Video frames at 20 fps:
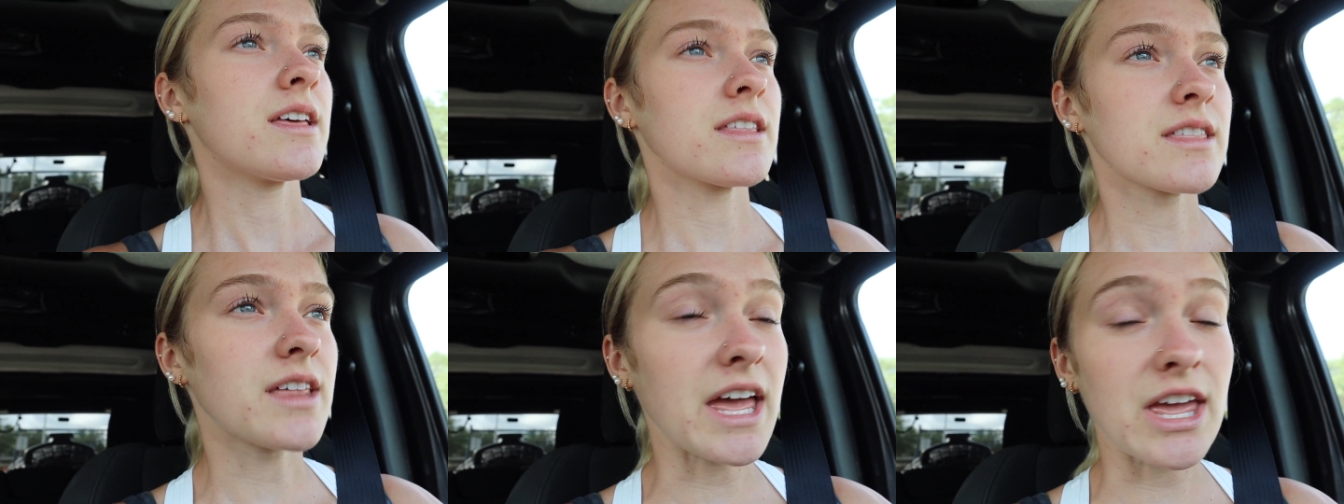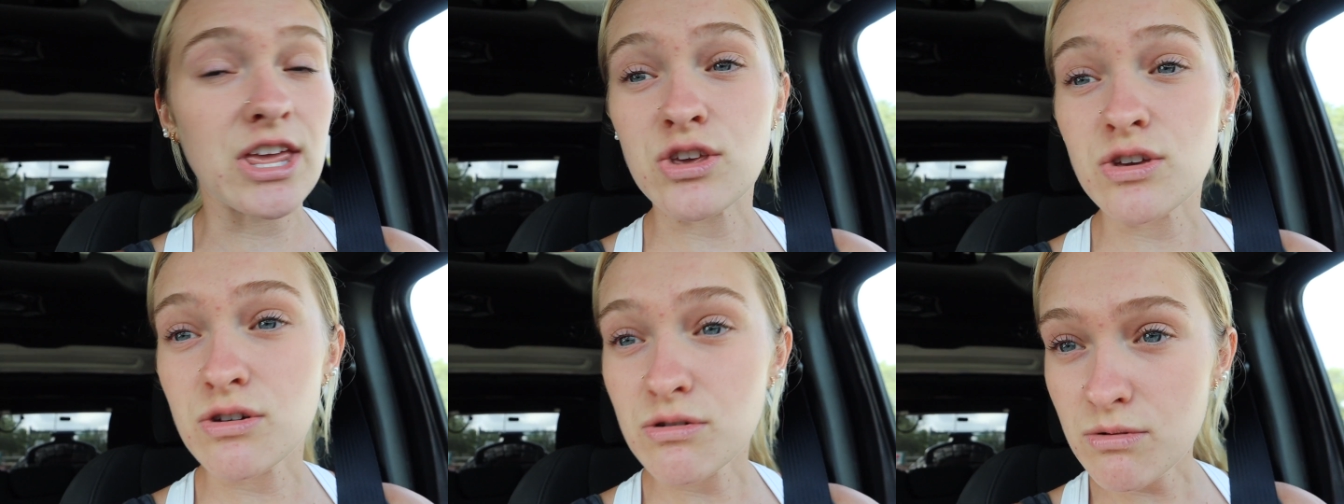
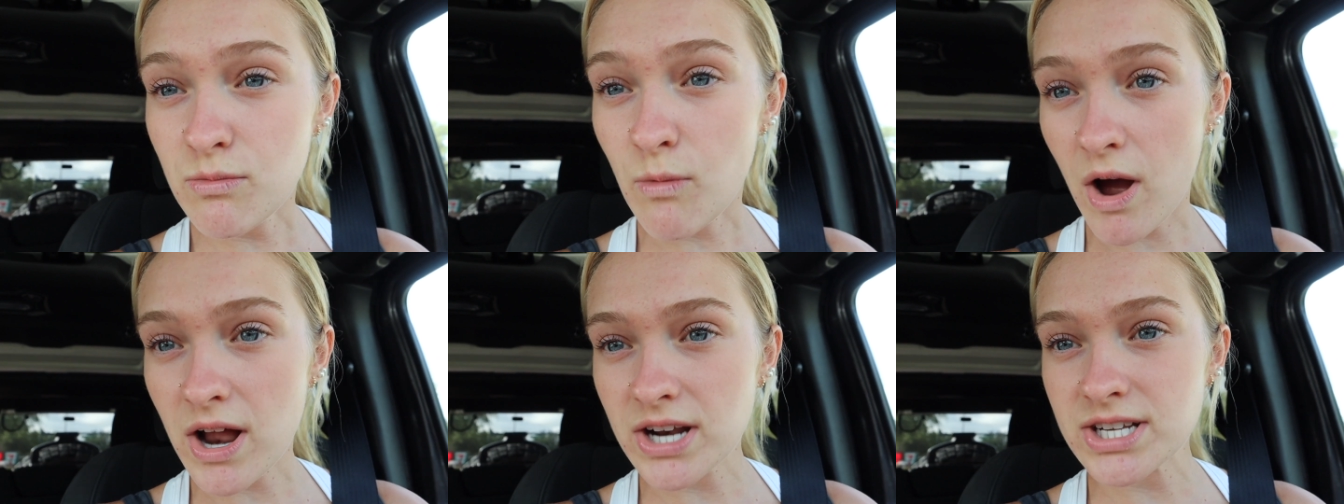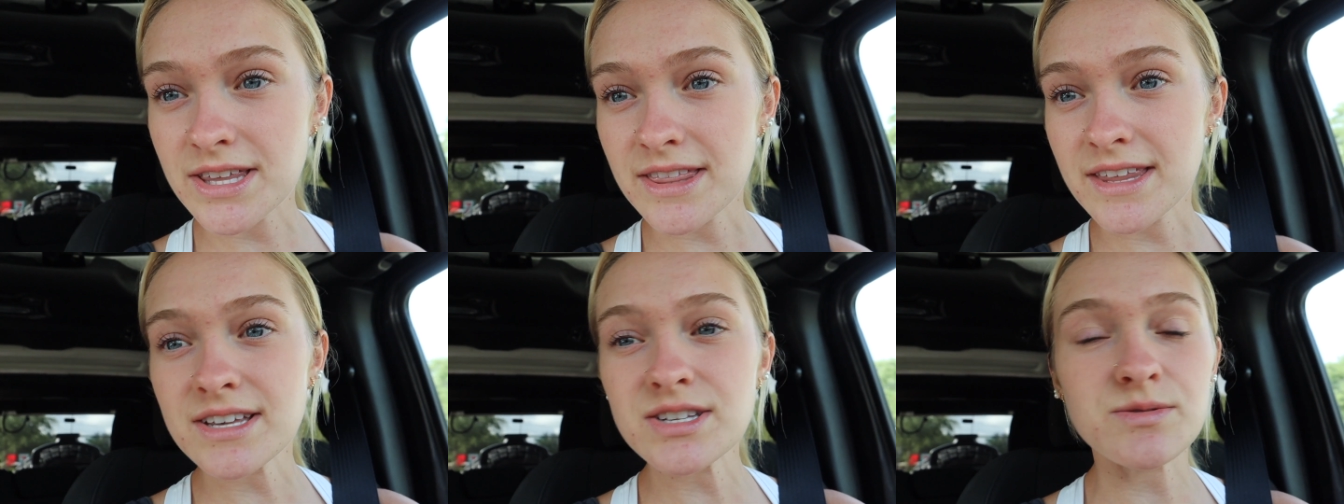Like you
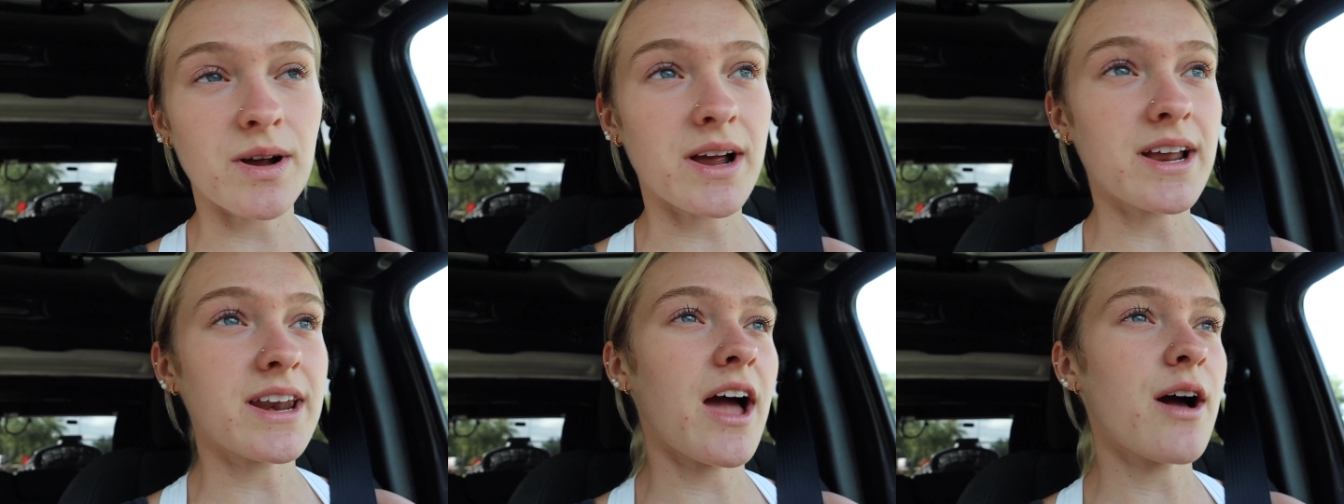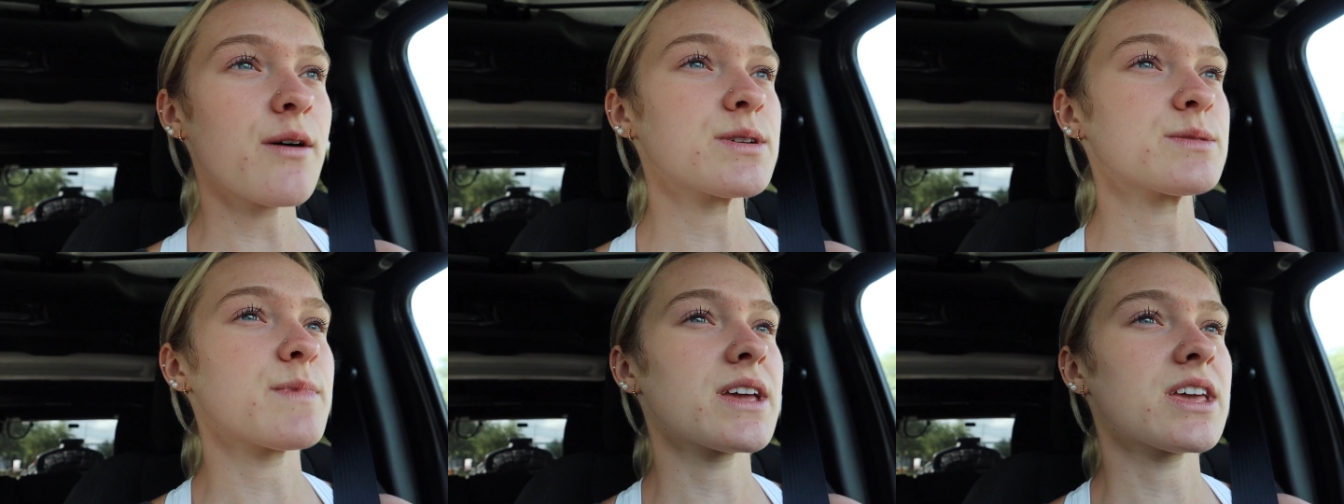watching this right
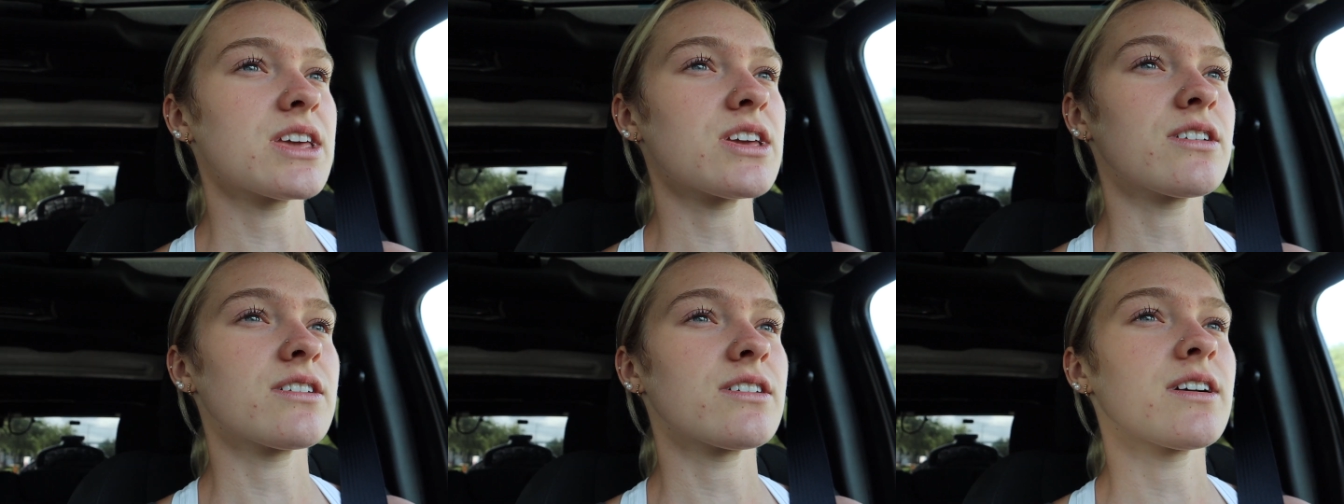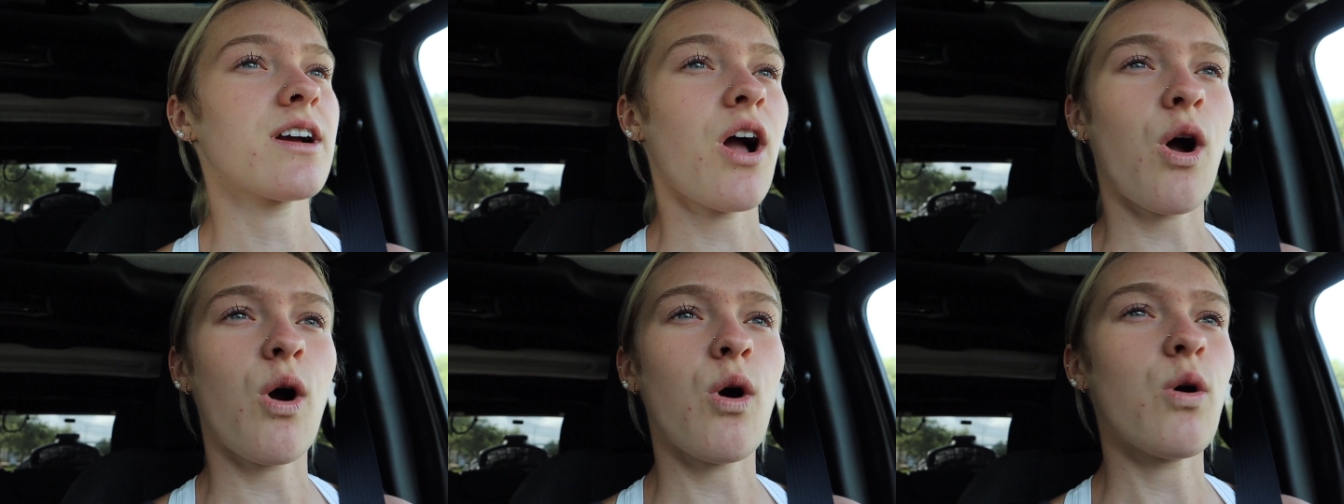now is making
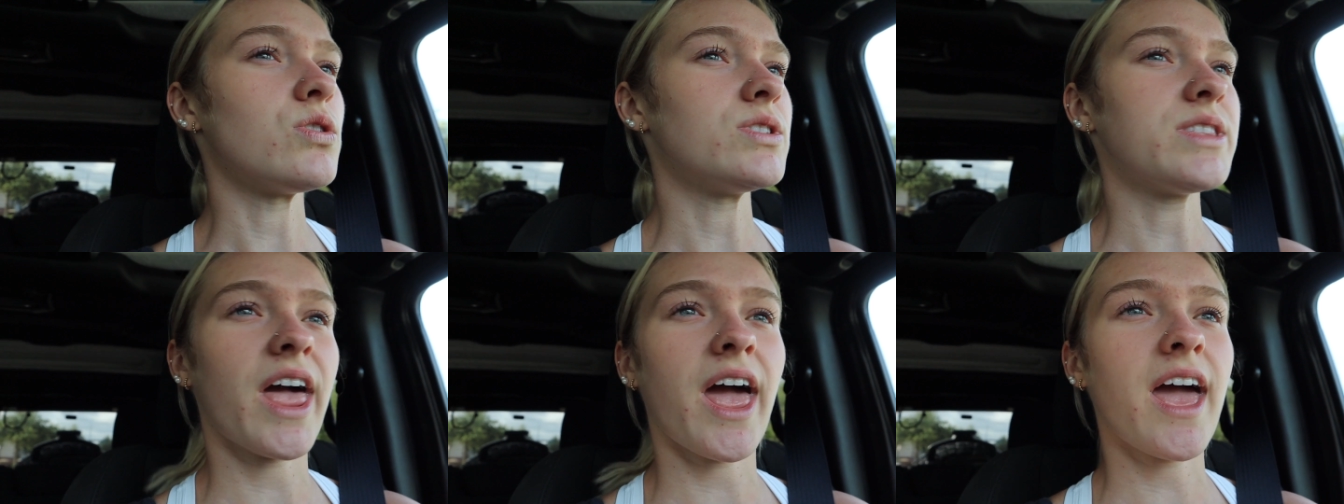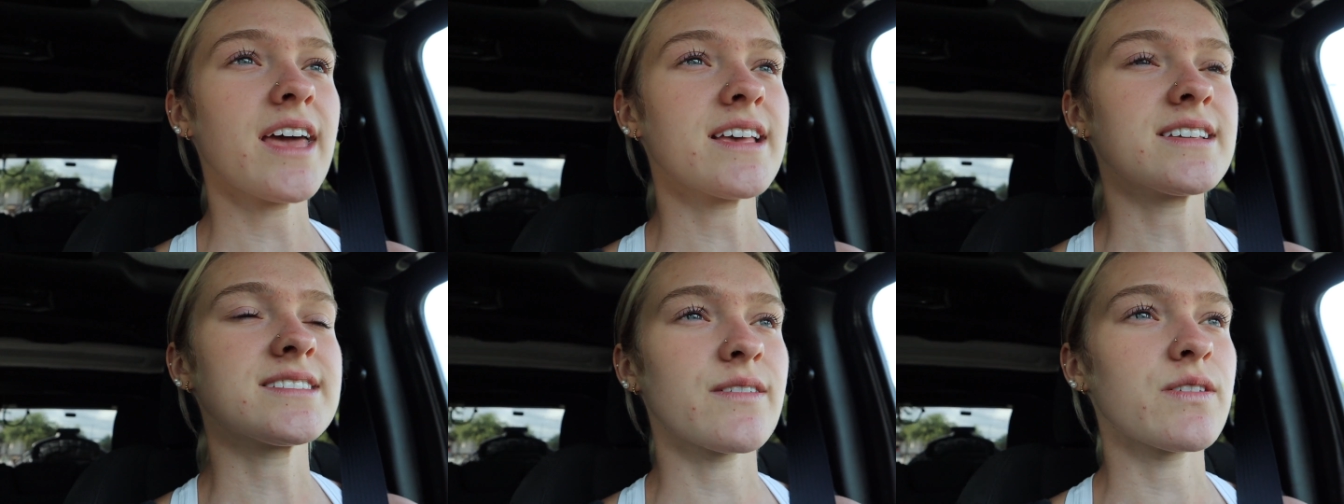your whole
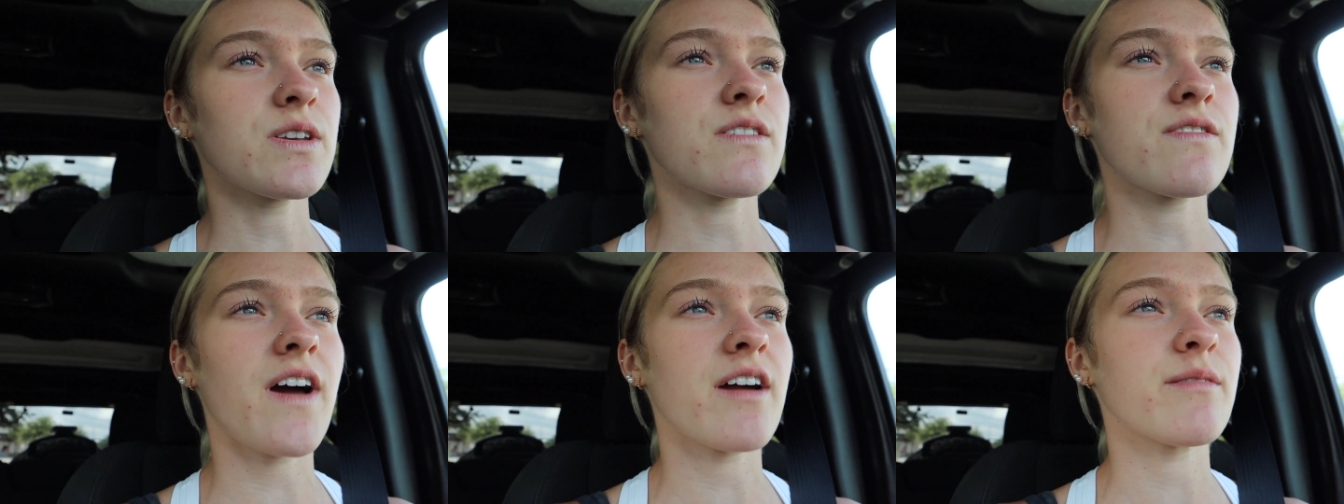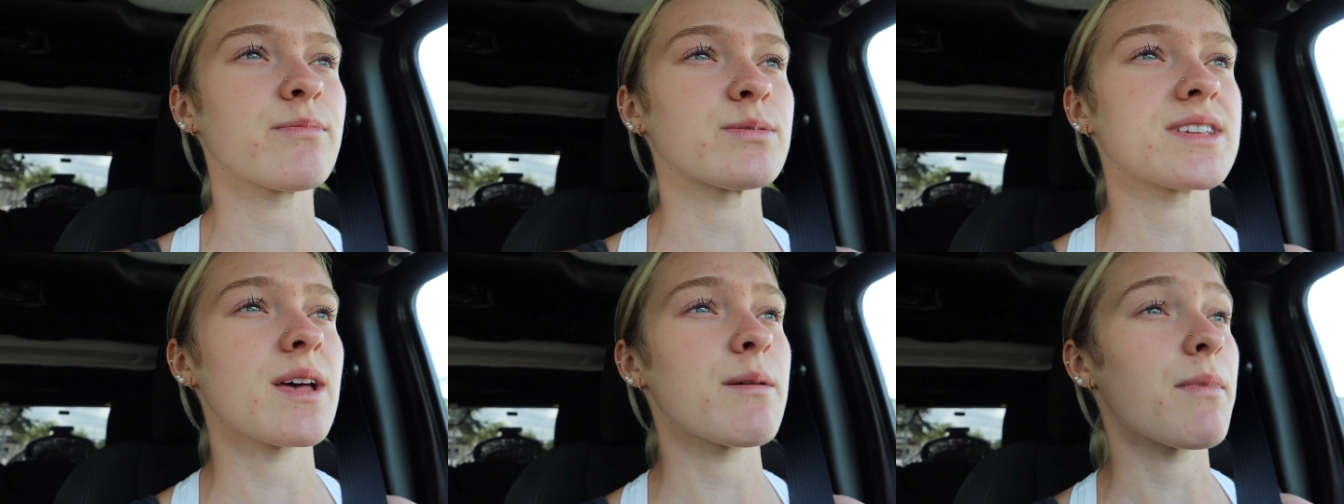day
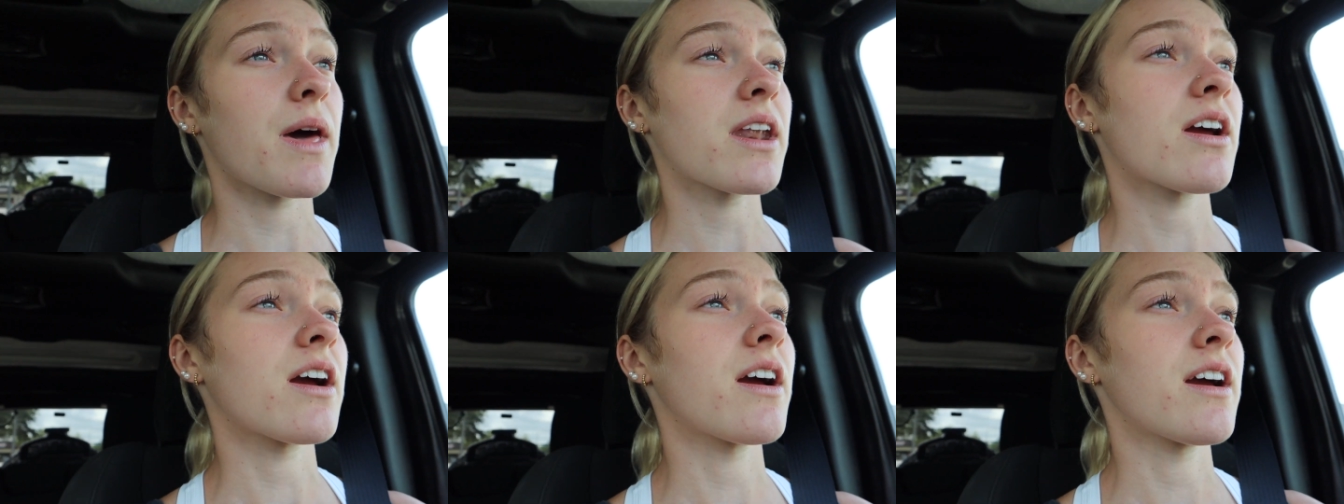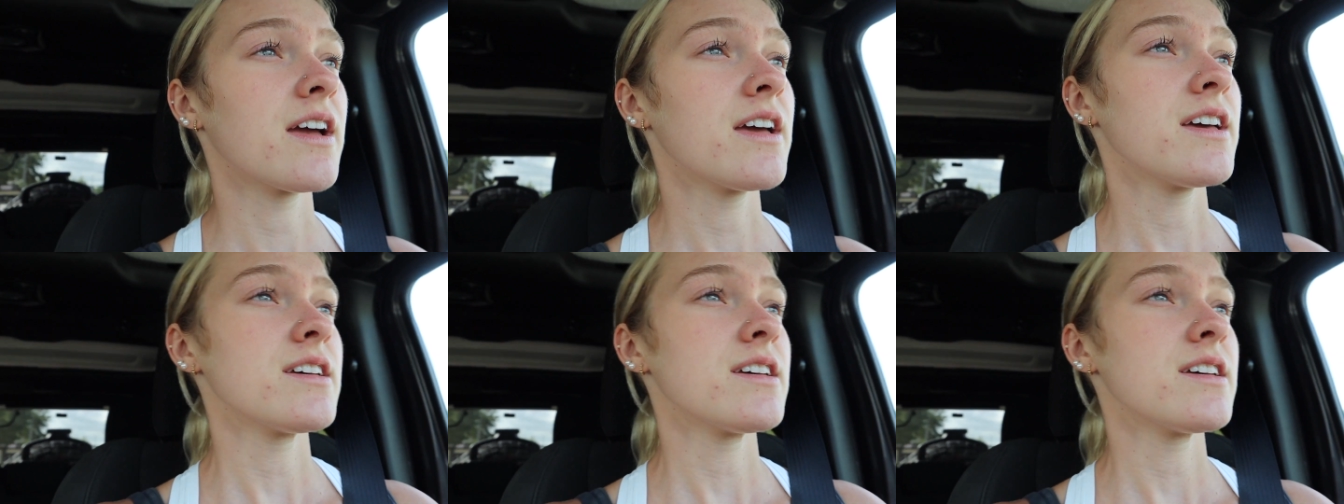75% better.